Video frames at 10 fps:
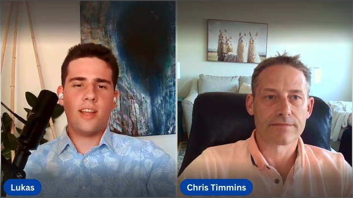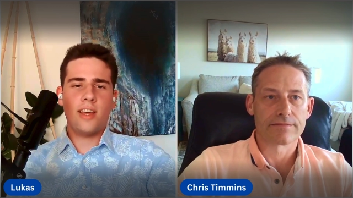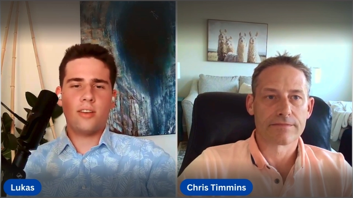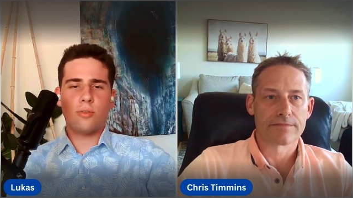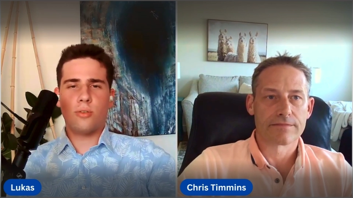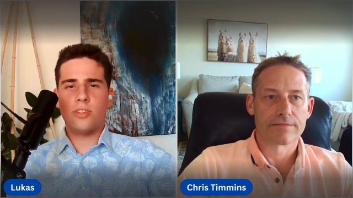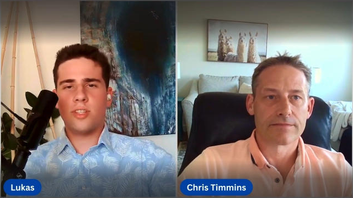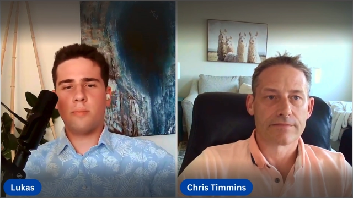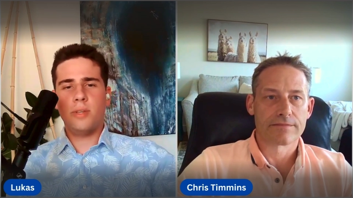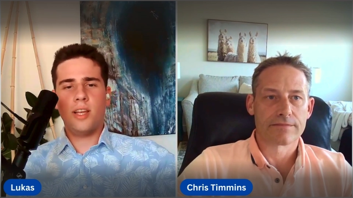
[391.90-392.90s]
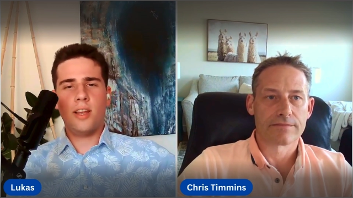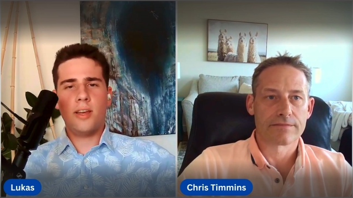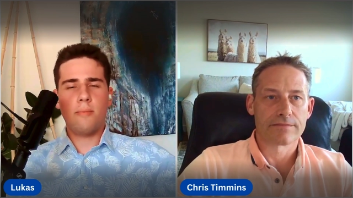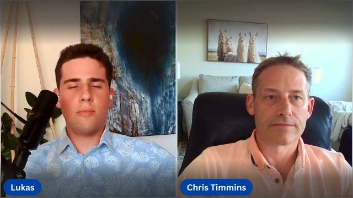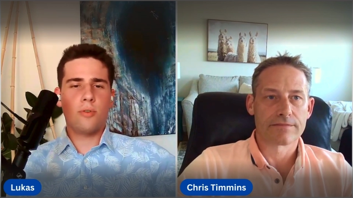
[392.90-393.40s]
Speaker 1: land, or is it
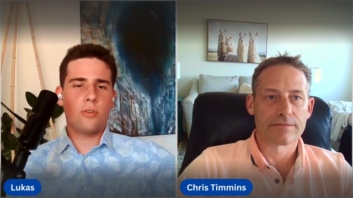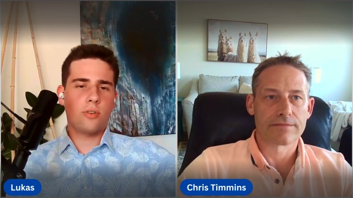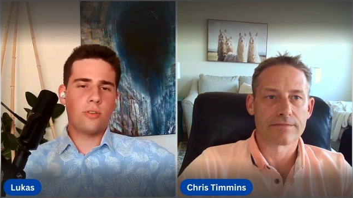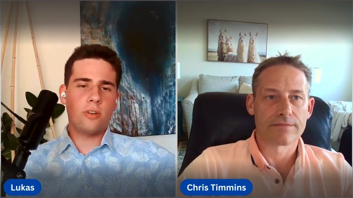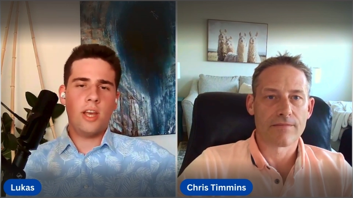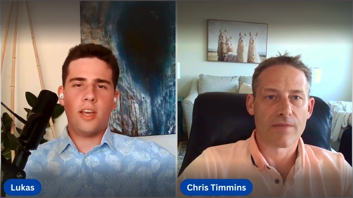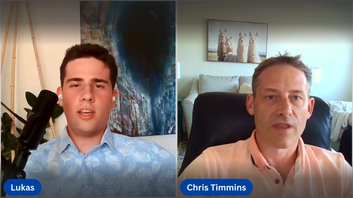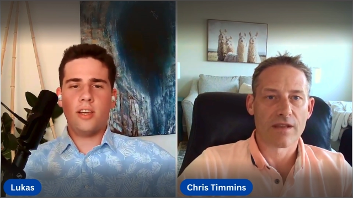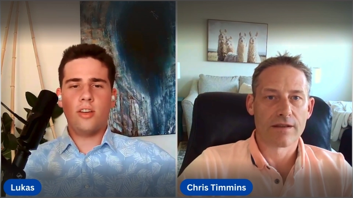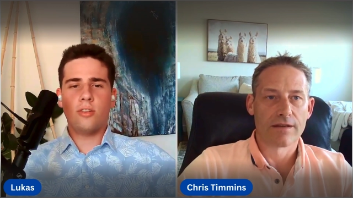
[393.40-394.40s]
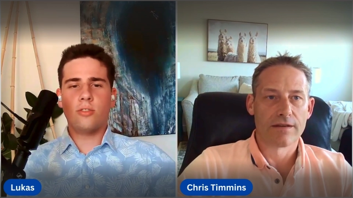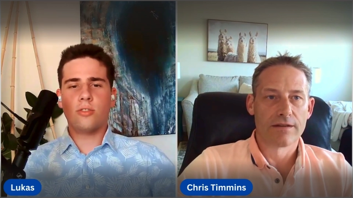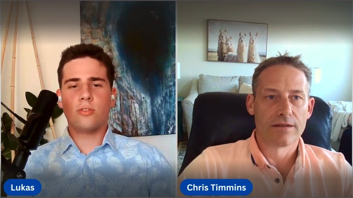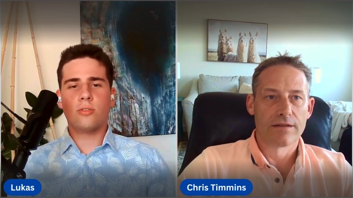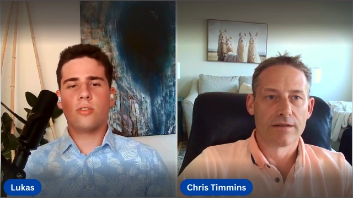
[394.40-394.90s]
BLM, or any other
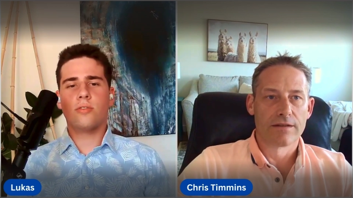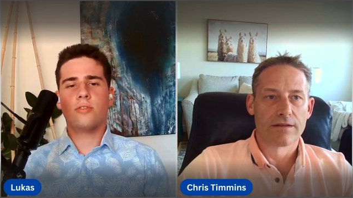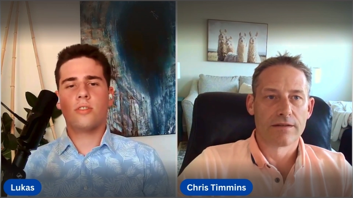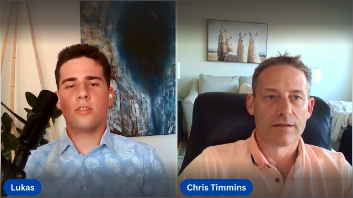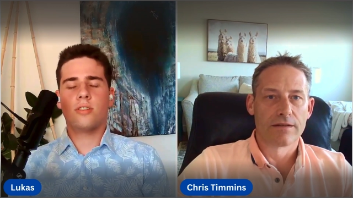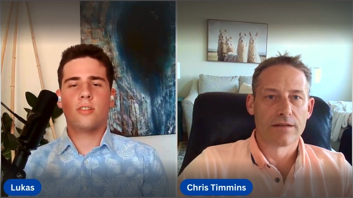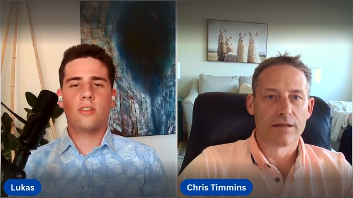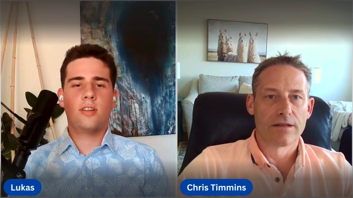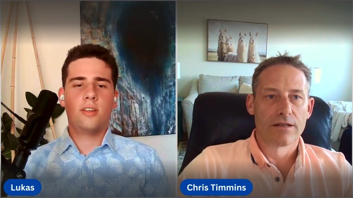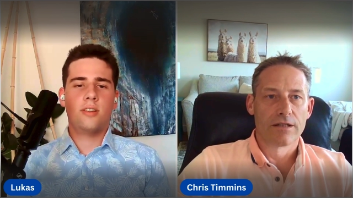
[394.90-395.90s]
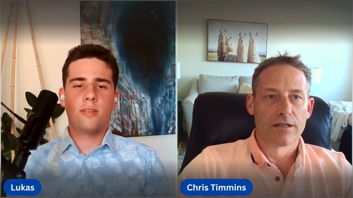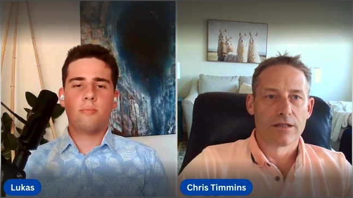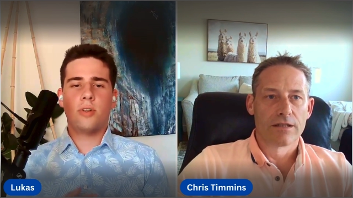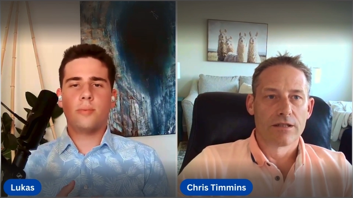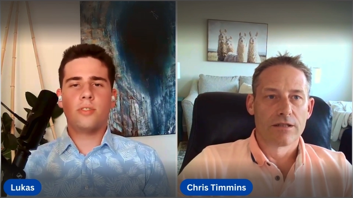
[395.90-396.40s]
sort of
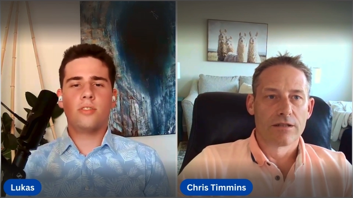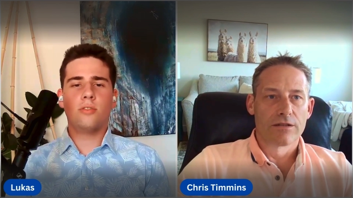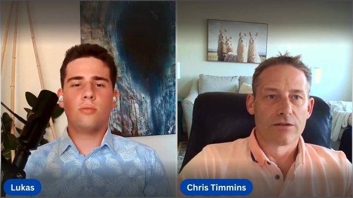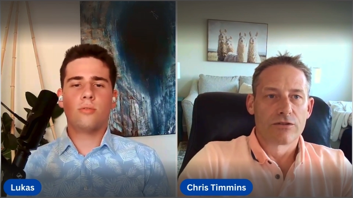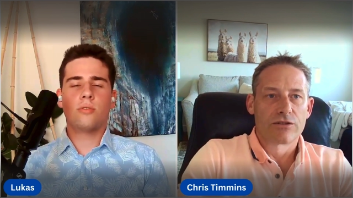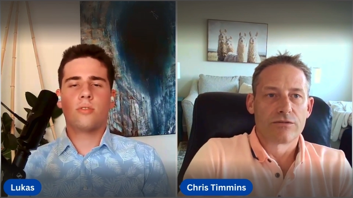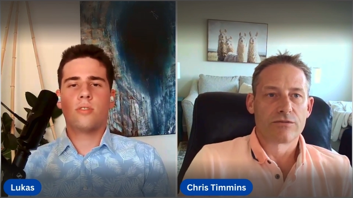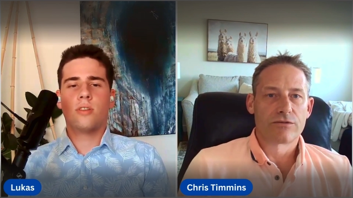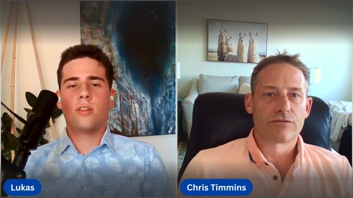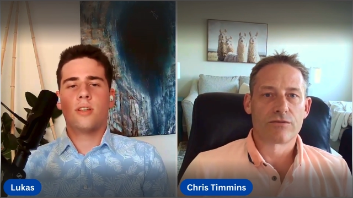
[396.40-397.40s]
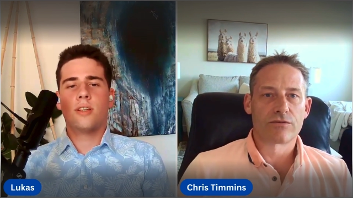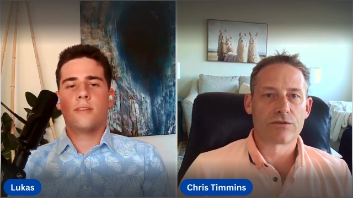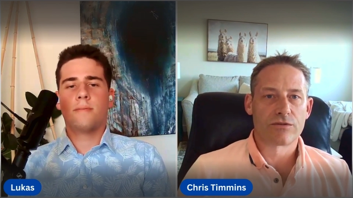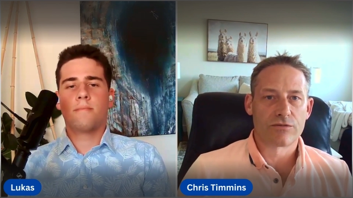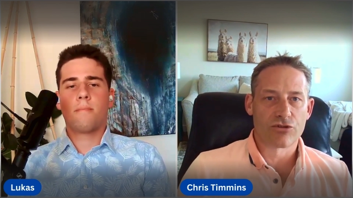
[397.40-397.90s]
perhaps institution?
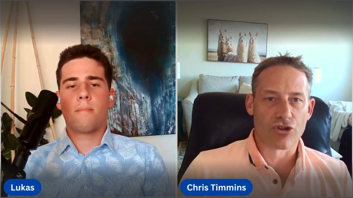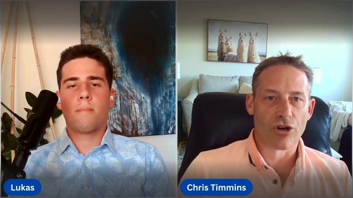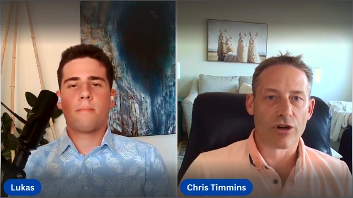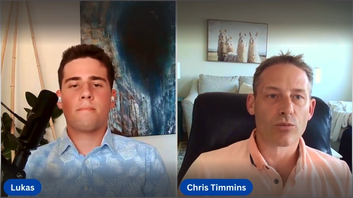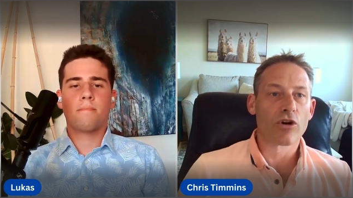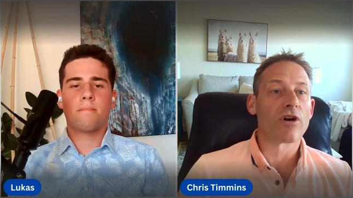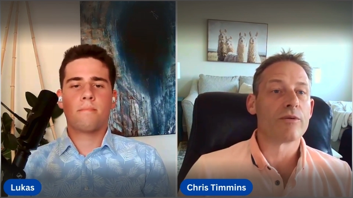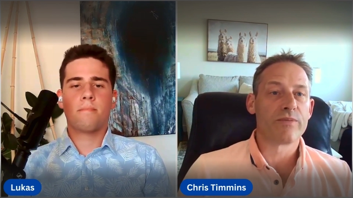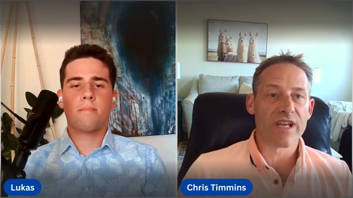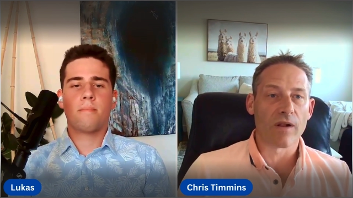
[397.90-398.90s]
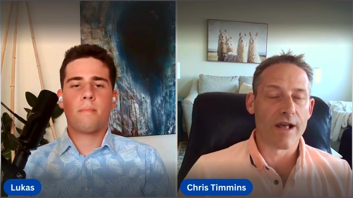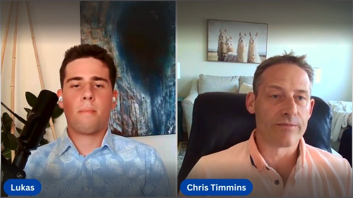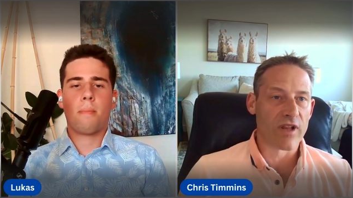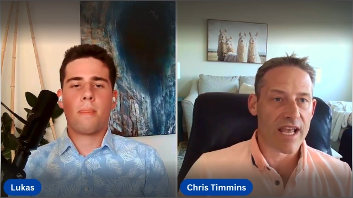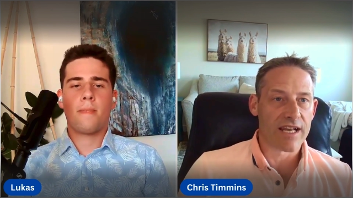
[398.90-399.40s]
Speaker 2: Sure. We're on
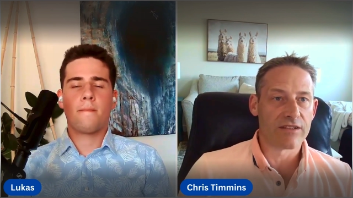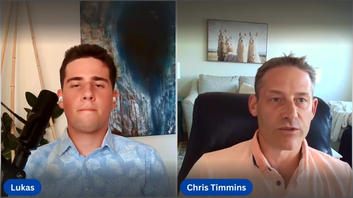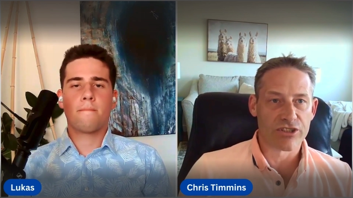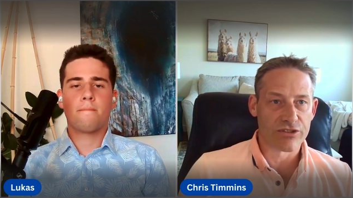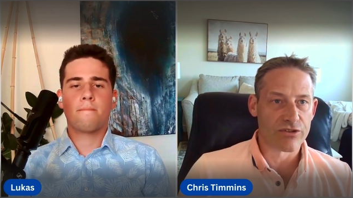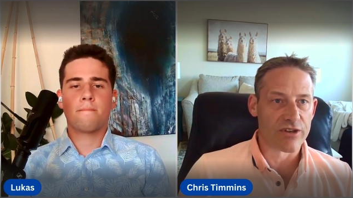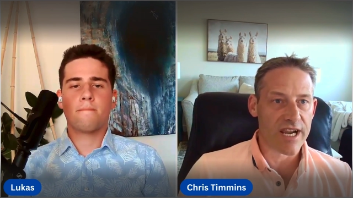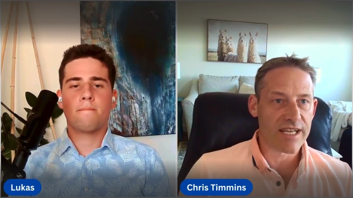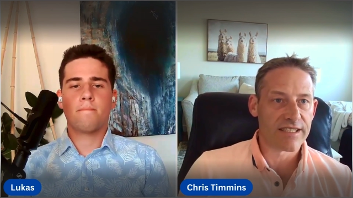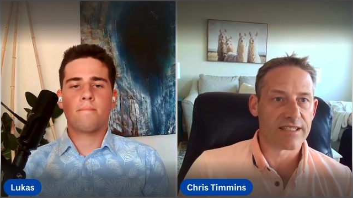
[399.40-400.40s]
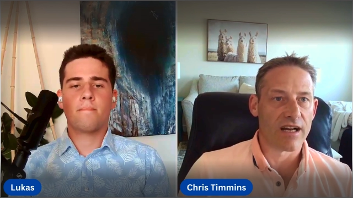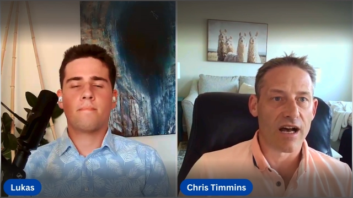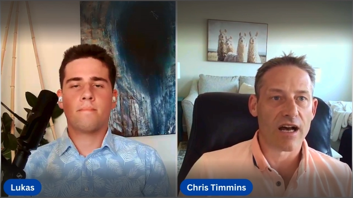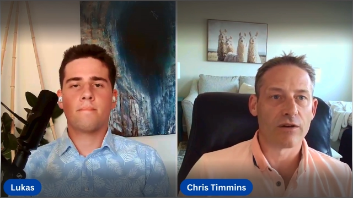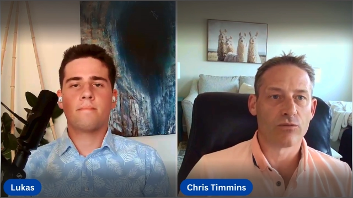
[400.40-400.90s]
BLM land, which is great.
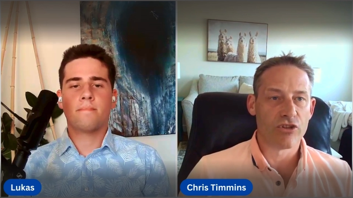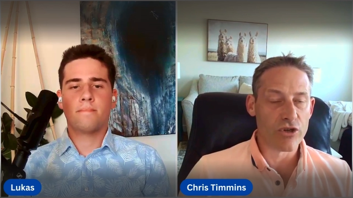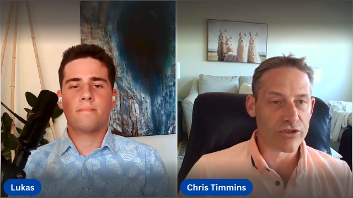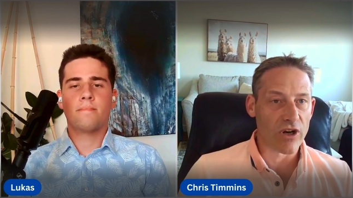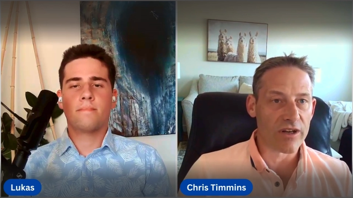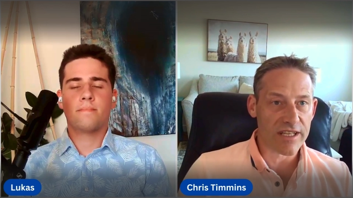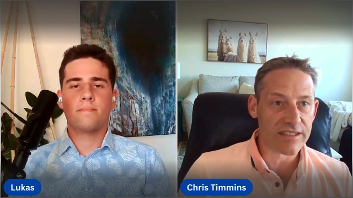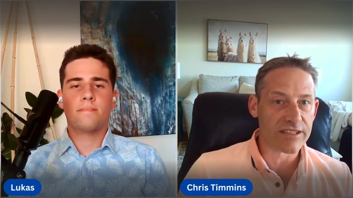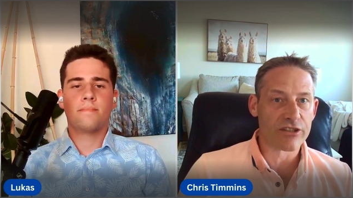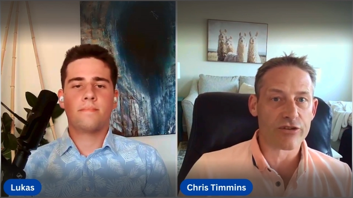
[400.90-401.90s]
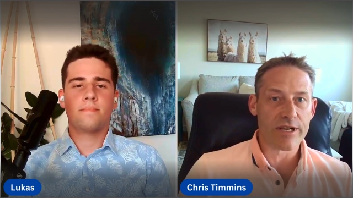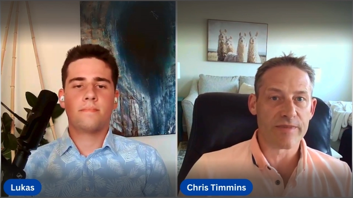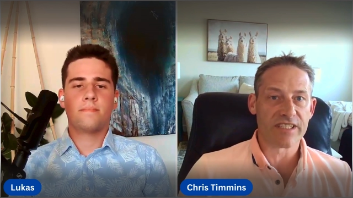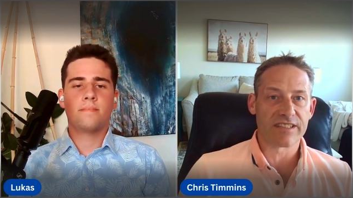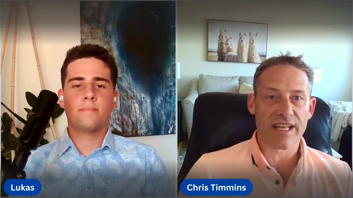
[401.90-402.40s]
Utah is an
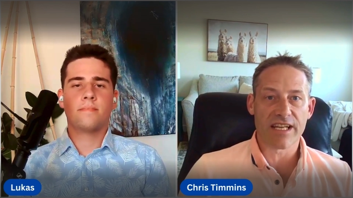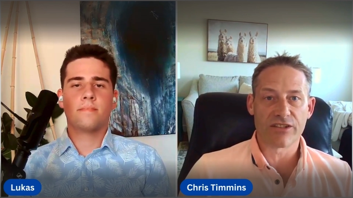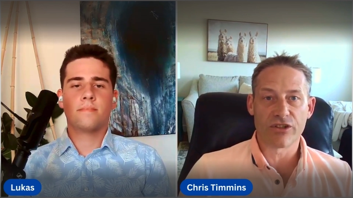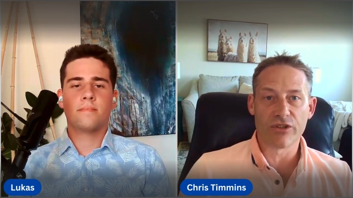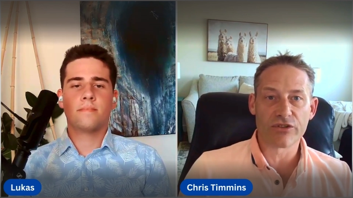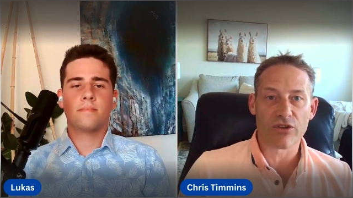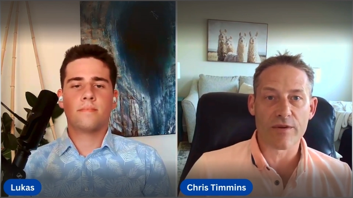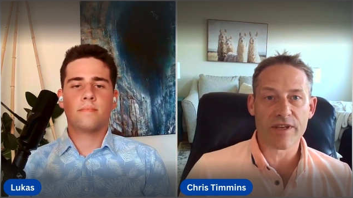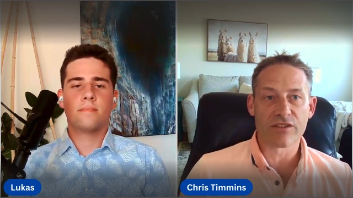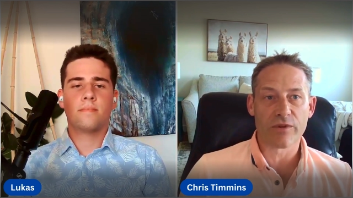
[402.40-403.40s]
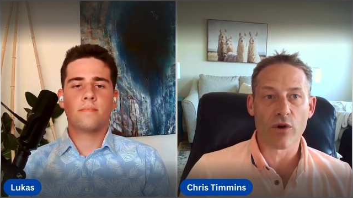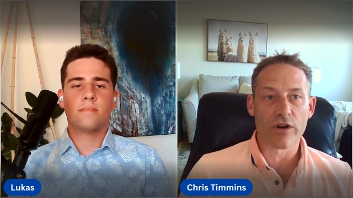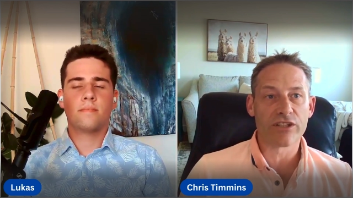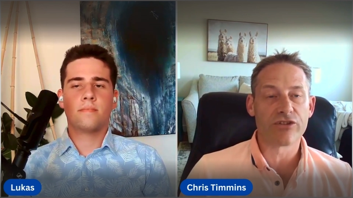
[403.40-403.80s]
agreement state too, so that means we only